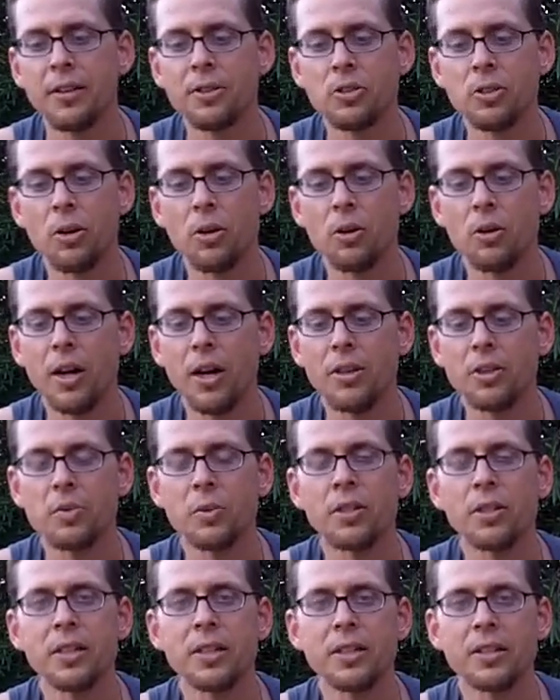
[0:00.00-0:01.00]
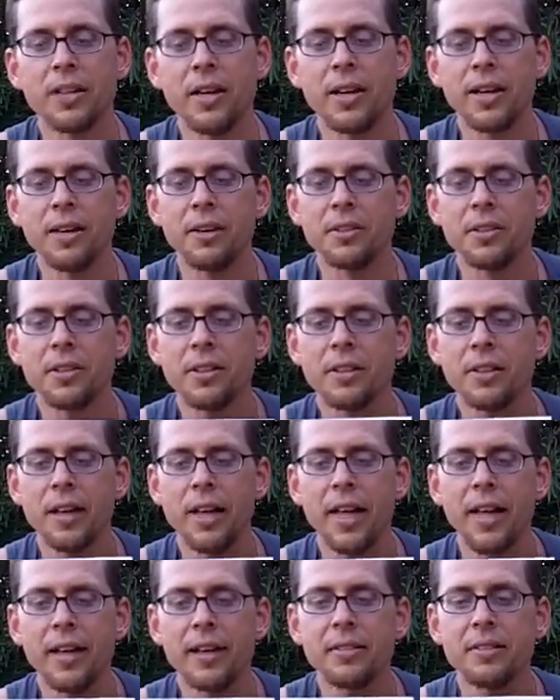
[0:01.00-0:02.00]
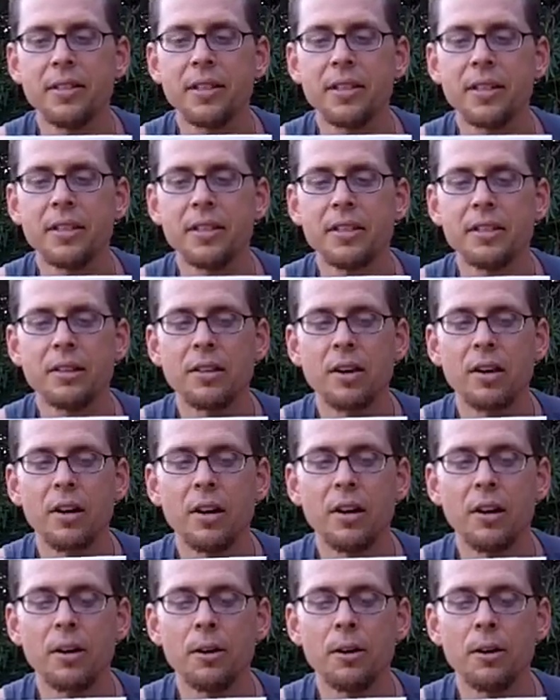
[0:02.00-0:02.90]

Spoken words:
So I just wanted to get that out there. And then